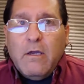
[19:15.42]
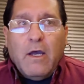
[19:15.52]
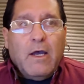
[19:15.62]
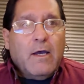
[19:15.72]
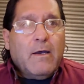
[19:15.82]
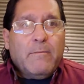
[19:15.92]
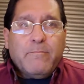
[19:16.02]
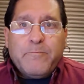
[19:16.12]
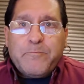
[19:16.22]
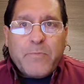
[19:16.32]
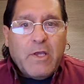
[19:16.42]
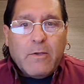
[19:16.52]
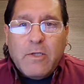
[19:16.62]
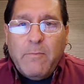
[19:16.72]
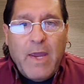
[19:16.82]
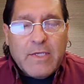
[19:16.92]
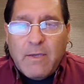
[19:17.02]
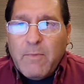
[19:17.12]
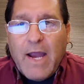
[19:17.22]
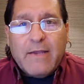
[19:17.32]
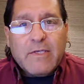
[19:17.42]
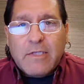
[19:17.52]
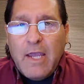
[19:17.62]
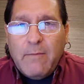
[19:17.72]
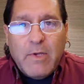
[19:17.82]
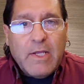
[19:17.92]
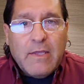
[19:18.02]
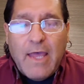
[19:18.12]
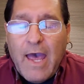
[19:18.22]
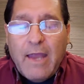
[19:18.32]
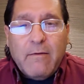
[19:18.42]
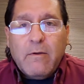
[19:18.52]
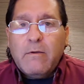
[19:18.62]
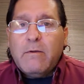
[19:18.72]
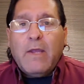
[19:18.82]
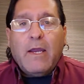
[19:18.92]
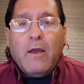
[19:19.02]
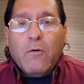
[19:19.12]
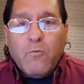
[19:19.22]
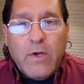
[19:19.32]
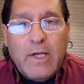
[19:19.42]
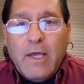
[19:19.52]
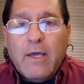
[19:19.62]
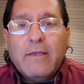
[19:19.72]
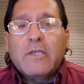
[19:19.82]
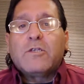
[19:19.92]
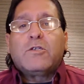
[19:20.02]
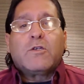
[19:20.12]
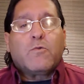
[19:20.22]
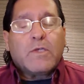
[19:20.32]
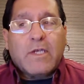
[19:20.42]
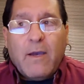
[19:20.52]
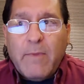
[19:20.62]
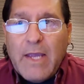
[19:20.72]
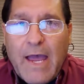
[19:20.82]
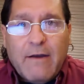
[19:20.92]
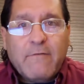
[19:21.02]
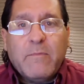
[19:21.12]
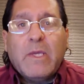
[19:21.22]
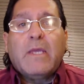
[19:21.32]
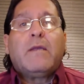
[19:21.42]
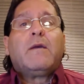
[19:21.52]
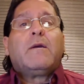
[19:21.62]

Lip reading: to make some kind of statement in that arena. This is just what's coming out of me.